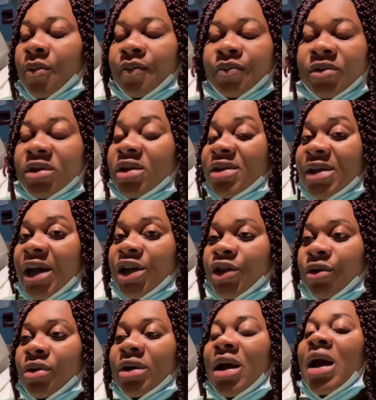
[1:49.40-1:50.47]

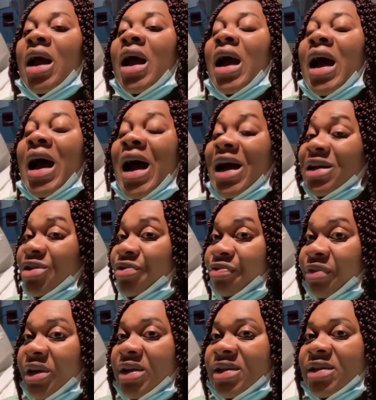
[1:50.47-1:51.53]
C-section has
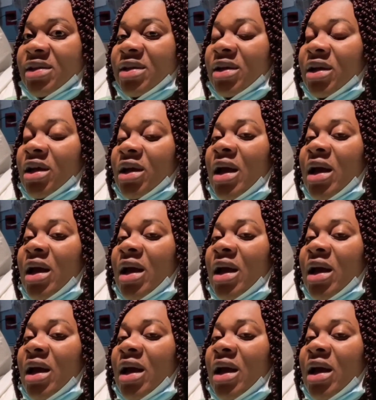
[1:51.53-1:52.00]
risks.